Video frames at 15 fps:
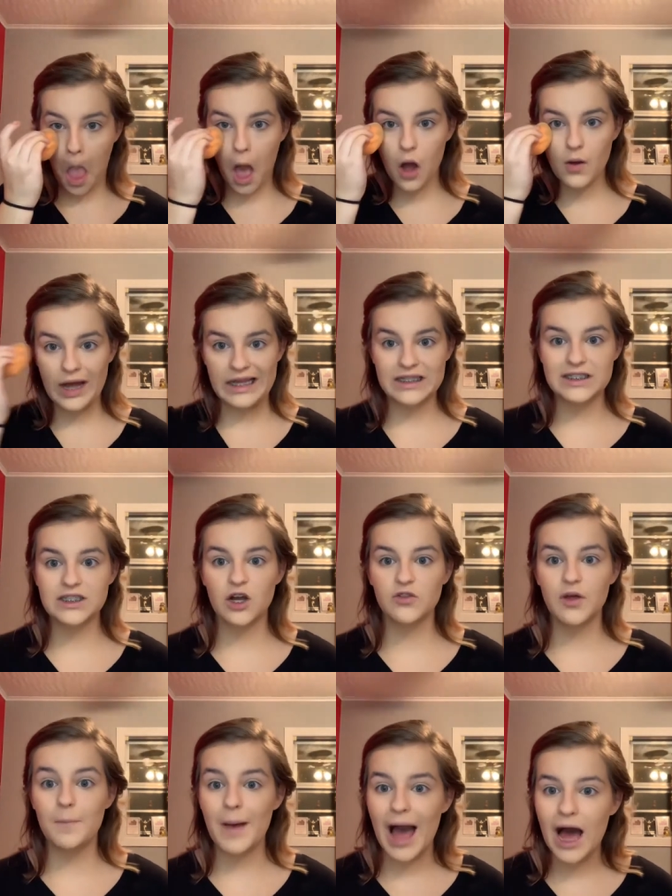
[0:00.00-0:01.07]
Okay, so
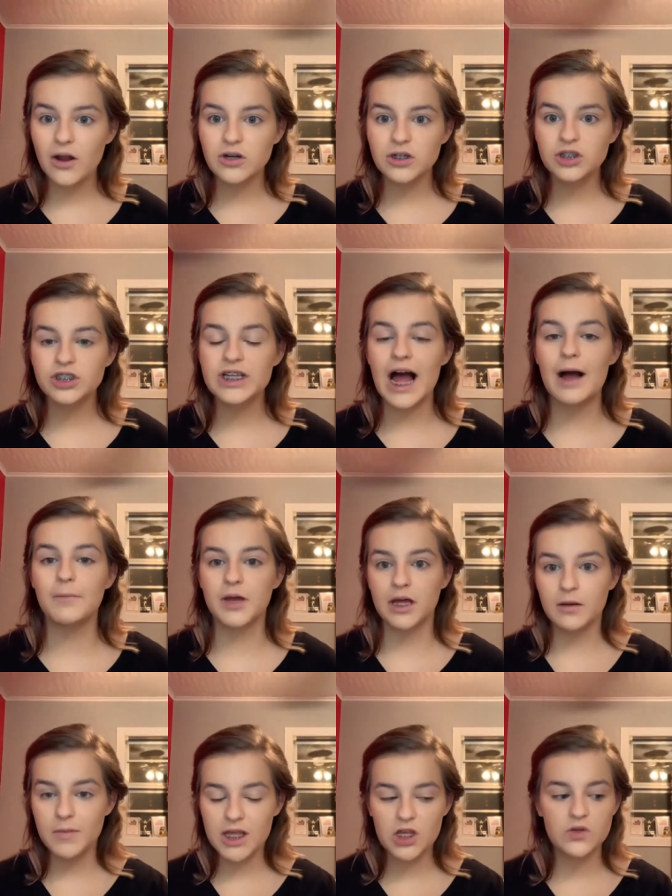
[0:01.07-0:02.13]
the powders I'm going
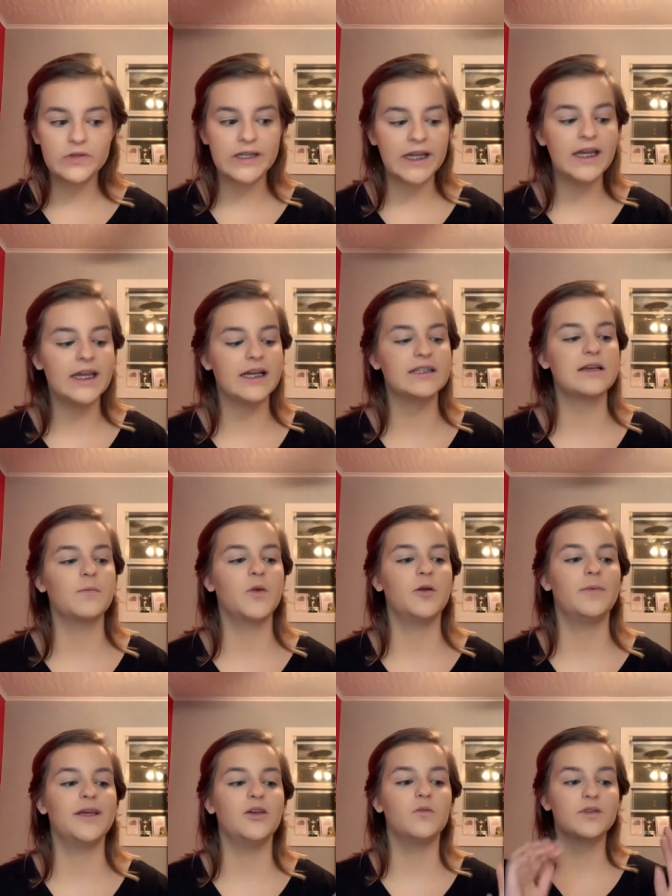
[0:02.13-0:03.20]
to be using, yes, I'm going to
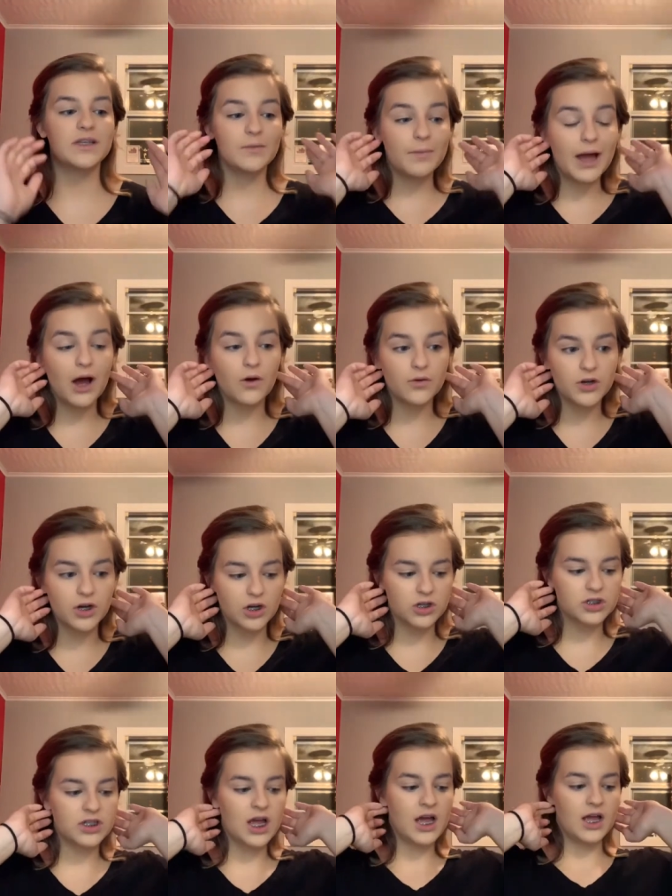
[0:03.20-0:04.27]
be using
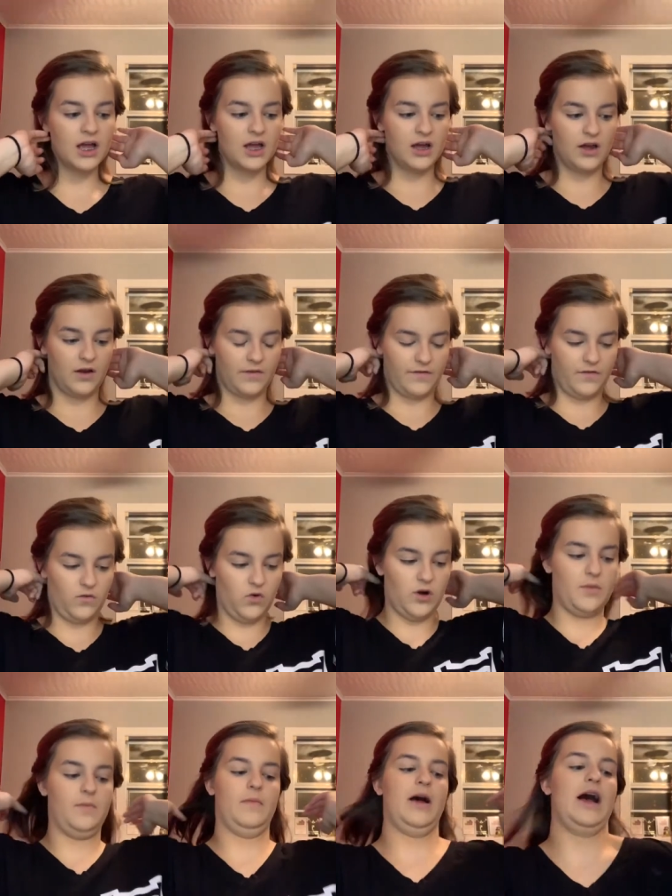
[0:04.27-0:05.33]
powders. For
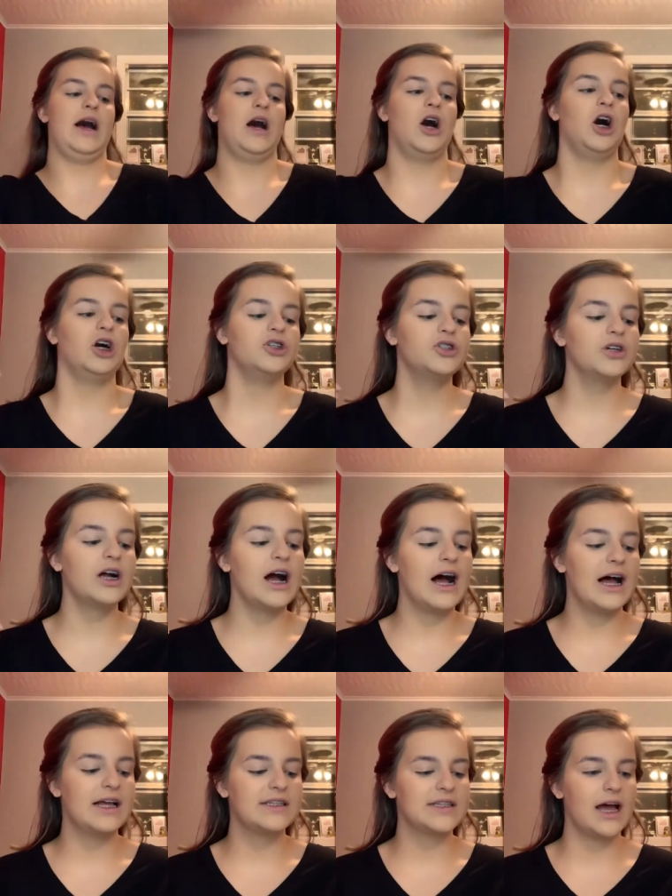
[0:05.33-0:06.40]
my under
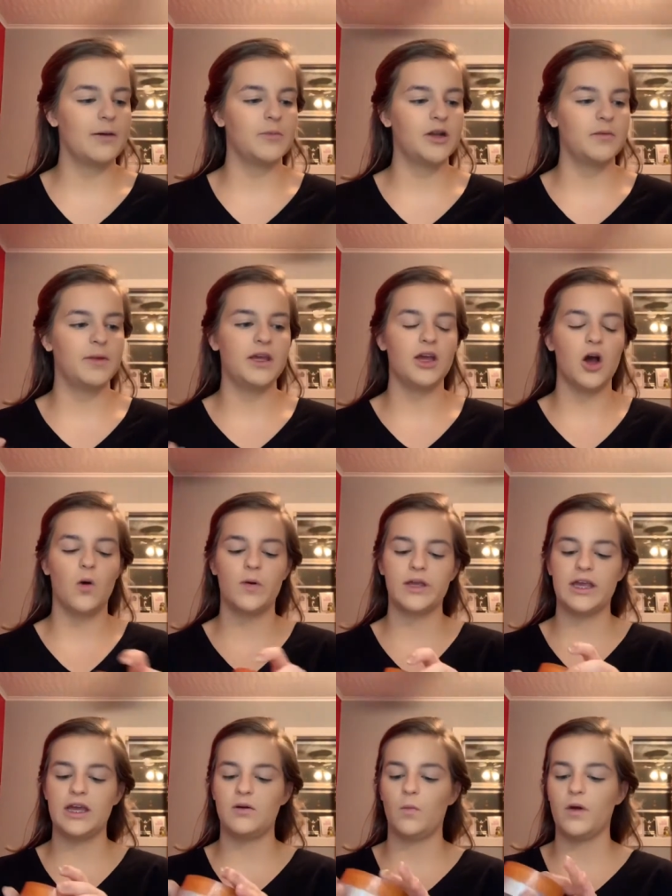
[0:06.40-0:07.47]
eyes, I'm going to be
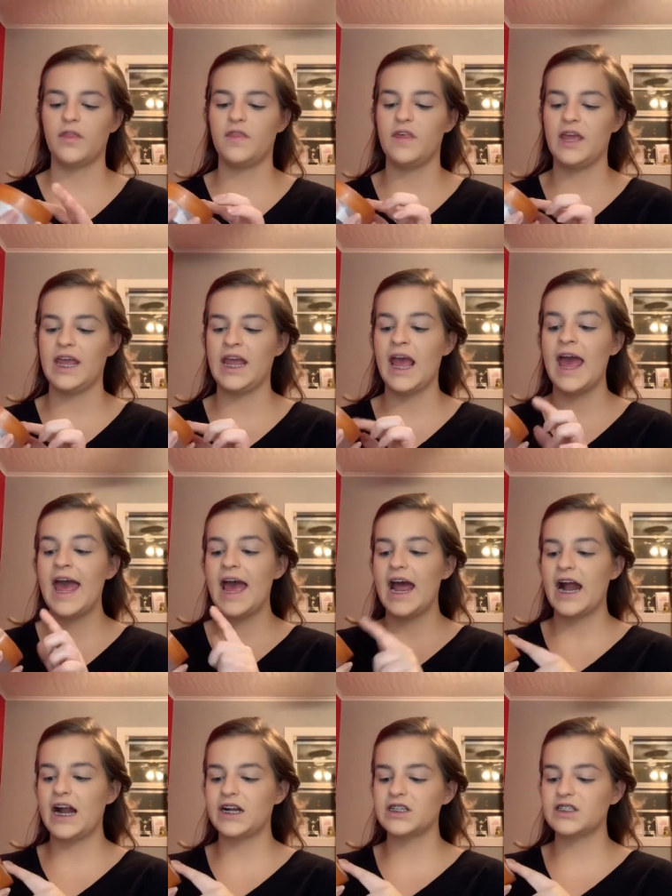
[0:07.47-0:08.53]
going in with the
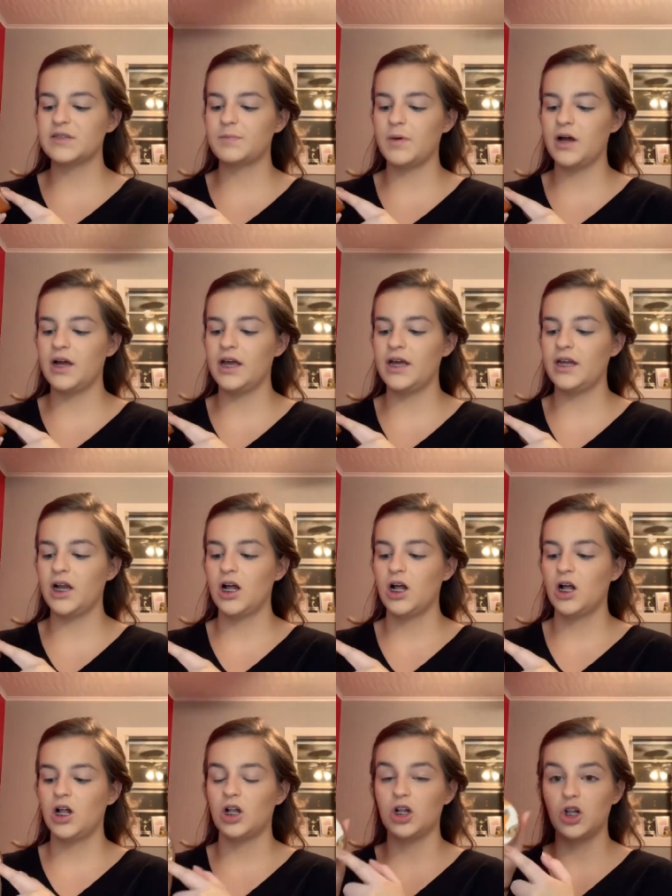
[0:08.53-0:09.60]
Airspun
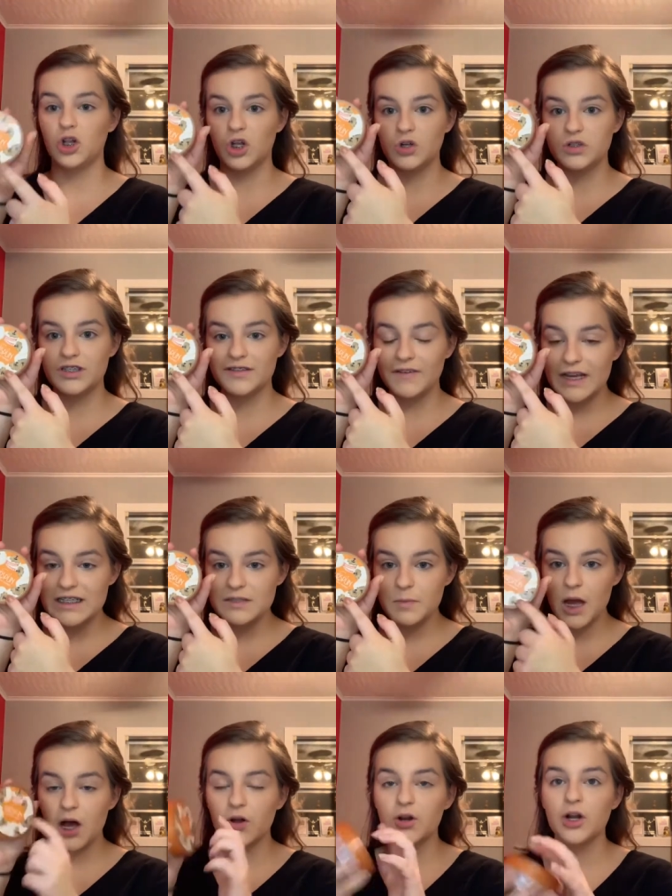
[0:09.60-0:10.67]
Loose Face
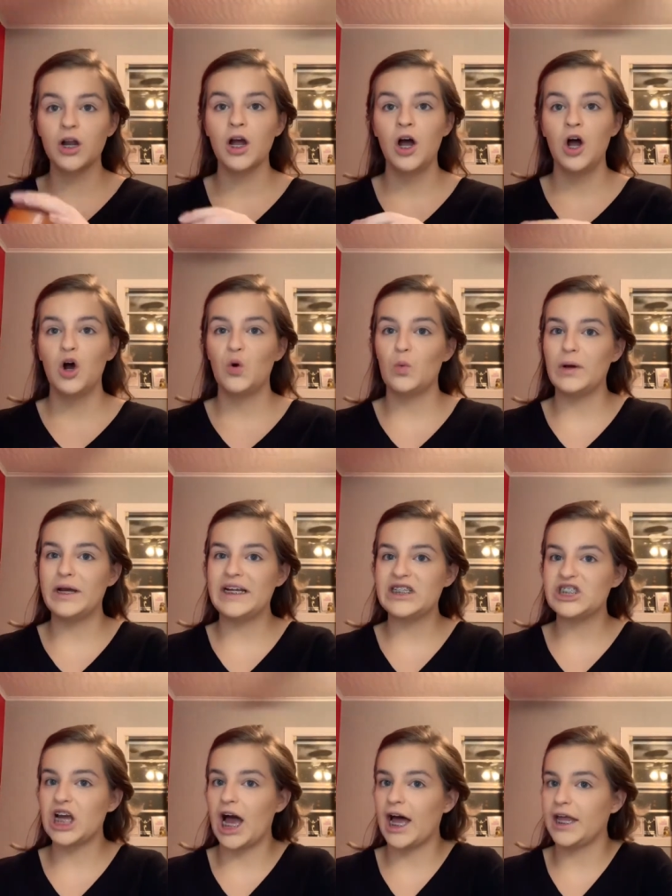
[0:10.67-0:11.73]
Powder,
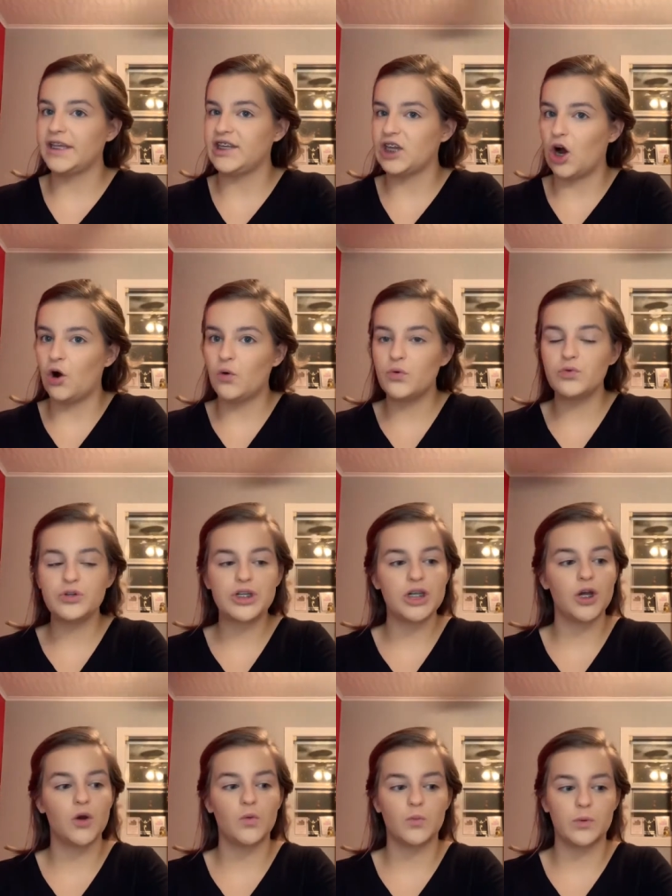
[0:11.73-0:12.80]
which I don't
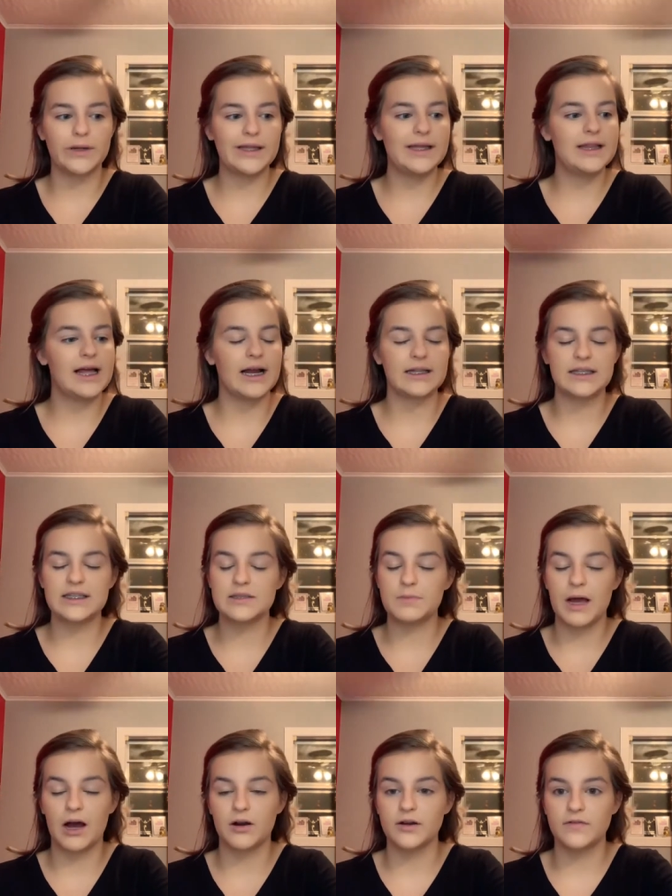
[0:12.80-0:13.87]
really like this
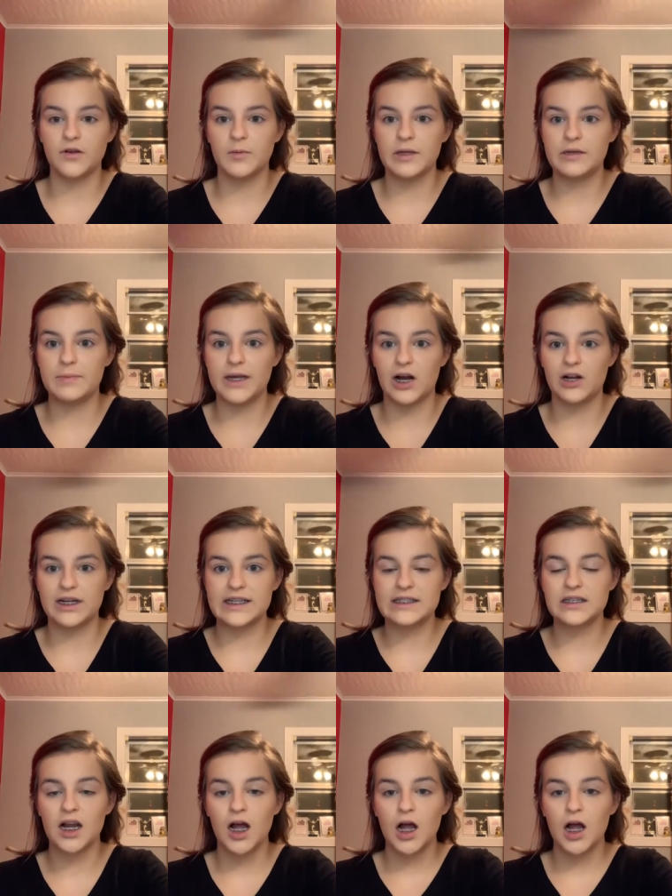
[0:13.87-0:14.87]
powder, if you want me to be honest.